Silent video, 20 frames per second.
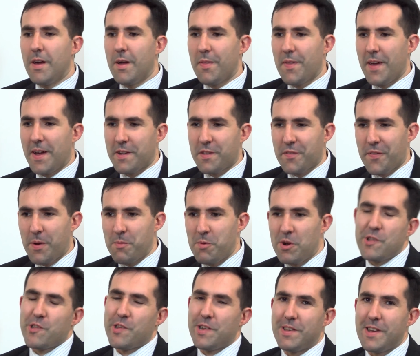Thanks very
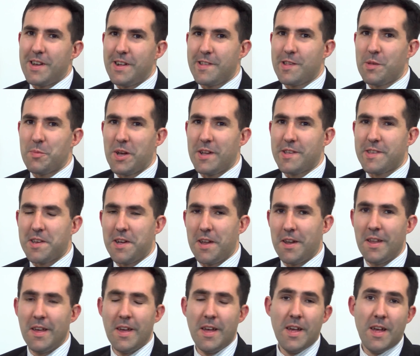much indeed,
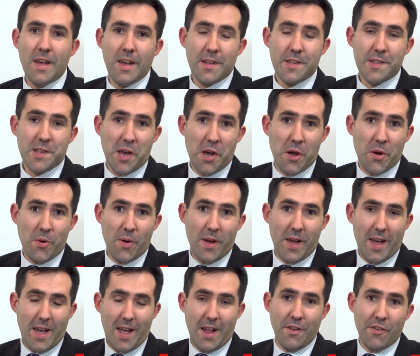Sebastian. So,
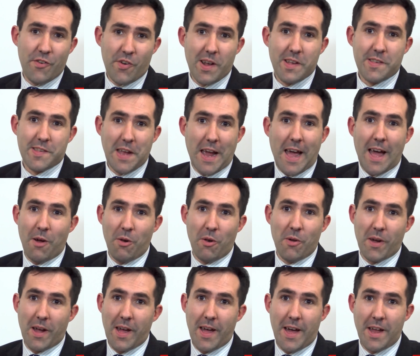interesting
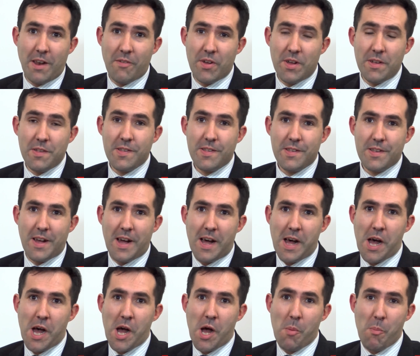outlook ahead of us.
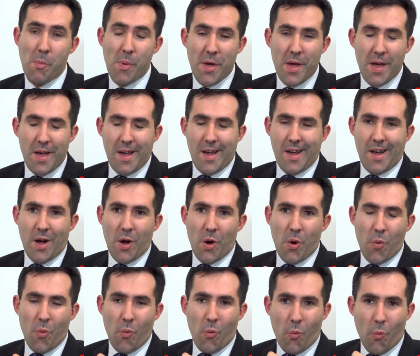
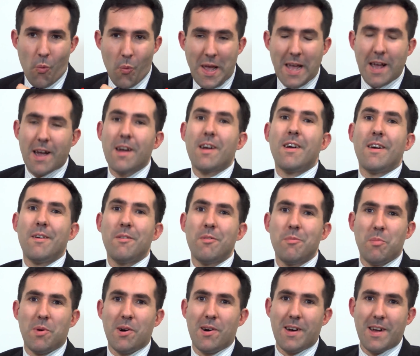Weak
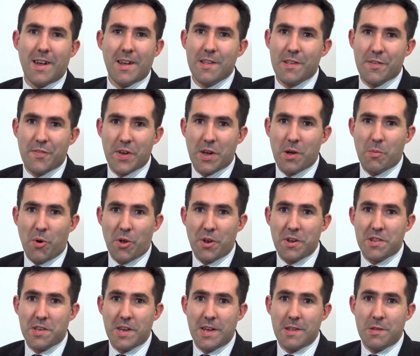markets for
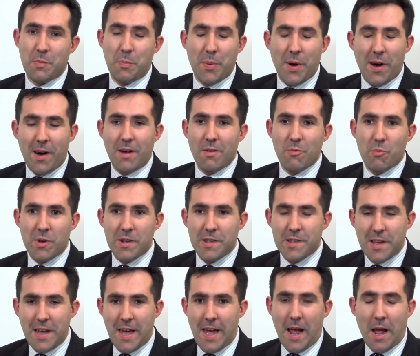commodities, but we're
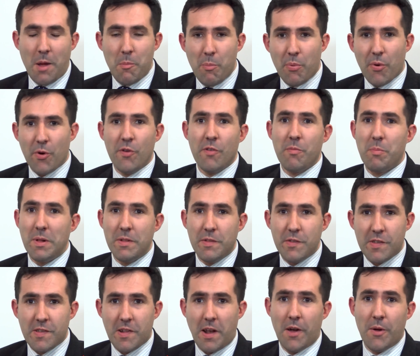seeing
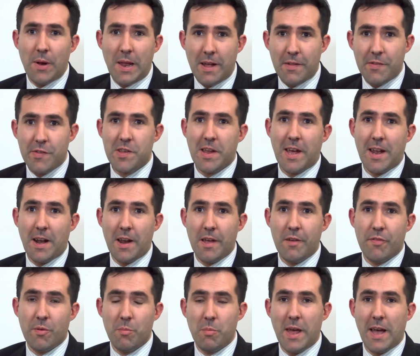improvements slowly and steadily
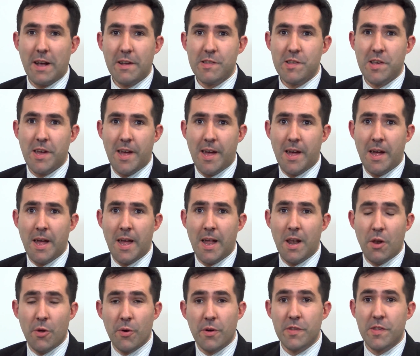from next year.
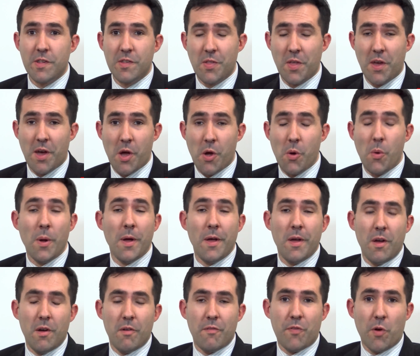It looks as though,
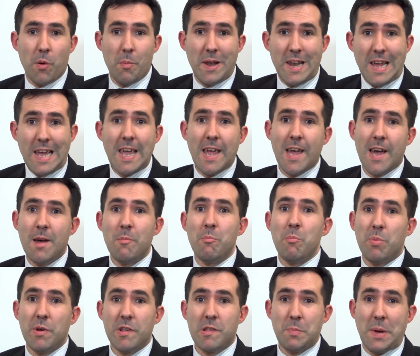from an
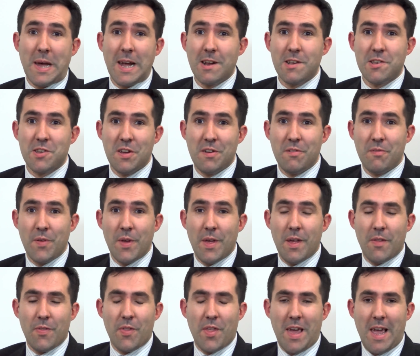EM perspective,
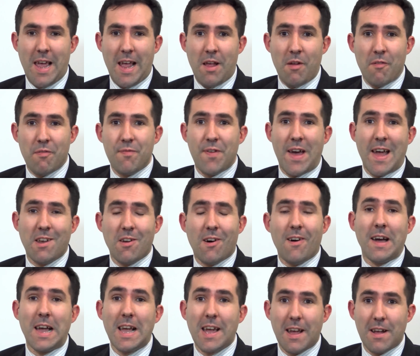the Fed
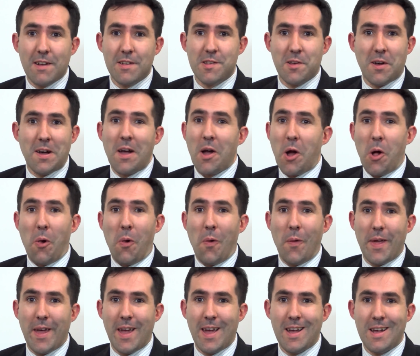hiking
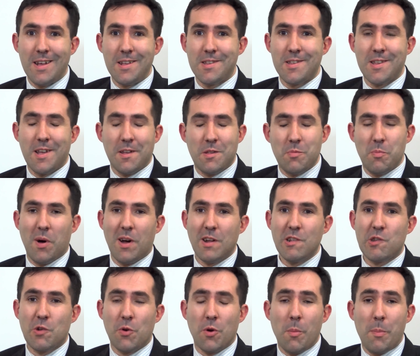cycle is as
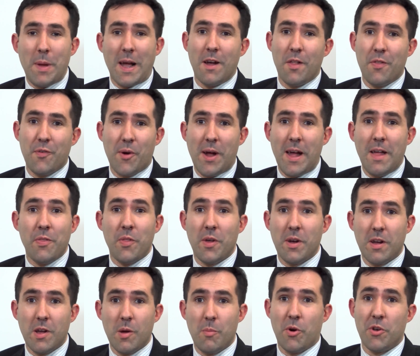much or a bigger threat
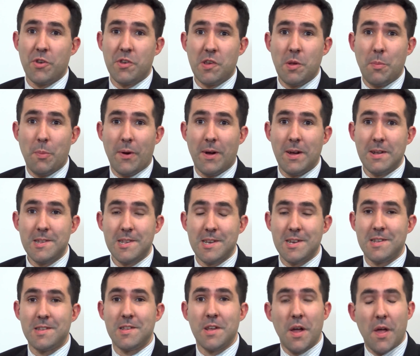than commodity
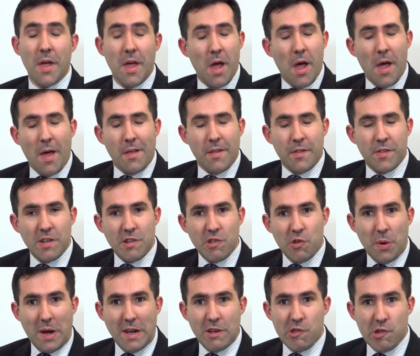prices.
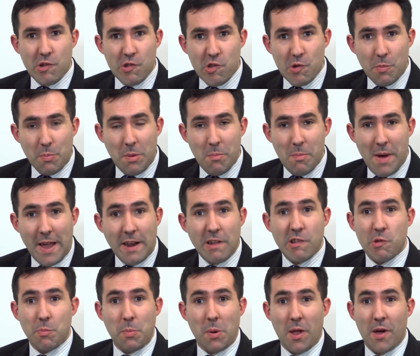Situation should be
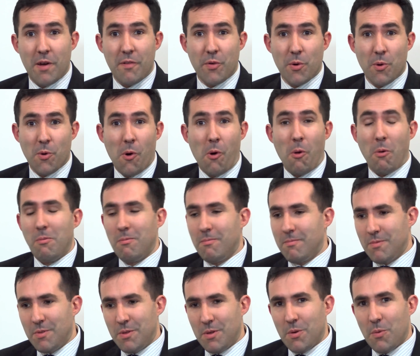manageable overall.
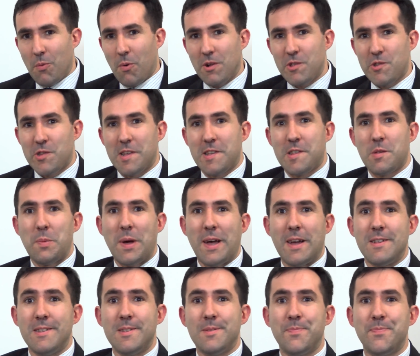Watch this
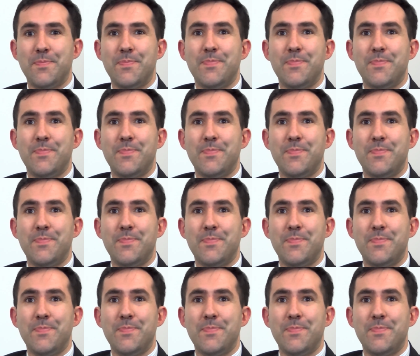space.